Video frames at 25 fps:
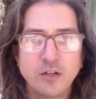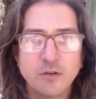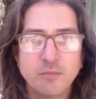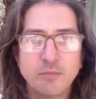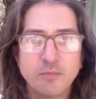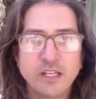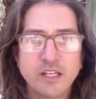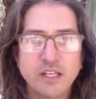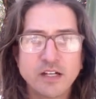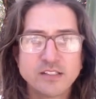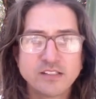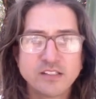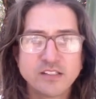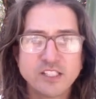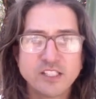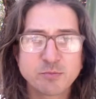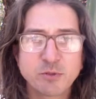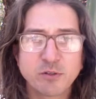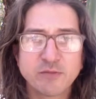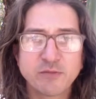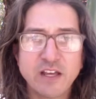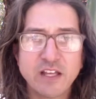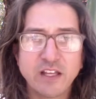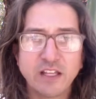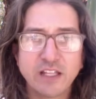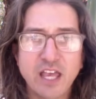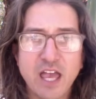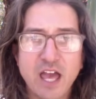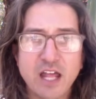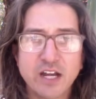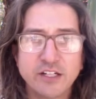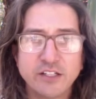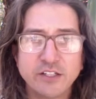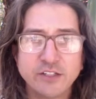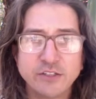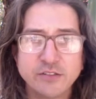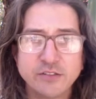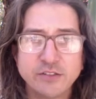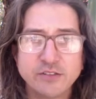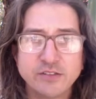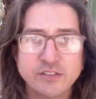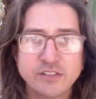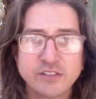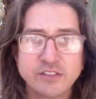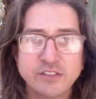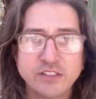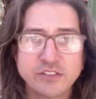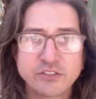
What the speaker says: Because of these prevailing attitudes,